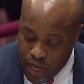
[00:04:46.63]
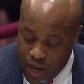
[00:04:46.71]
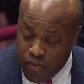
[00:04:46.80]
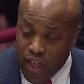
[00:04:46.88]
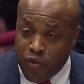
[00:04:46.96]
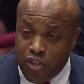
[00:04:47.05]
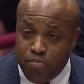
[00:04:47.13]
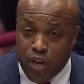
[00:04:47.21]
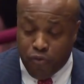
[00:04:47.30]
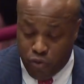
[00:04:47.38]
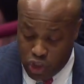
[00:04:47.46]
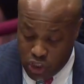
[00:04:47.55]
I have a lot of
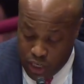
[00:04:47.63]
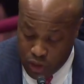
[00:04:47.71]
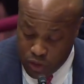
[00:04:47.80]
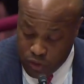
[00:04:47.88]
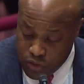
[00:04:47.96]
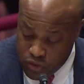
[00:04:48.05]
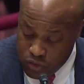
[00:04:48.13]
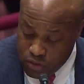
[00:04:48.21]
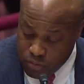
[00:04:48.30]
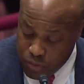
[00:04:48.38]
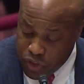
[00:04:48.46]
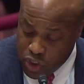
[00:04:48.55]
respect for John Lewis,
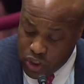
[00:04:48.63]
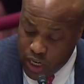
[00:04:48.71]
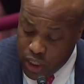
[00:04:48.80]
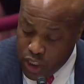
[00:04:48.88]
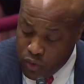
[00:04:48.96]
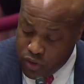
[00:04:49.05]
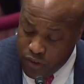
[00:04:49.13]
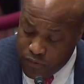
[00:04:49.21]
but the John Lewis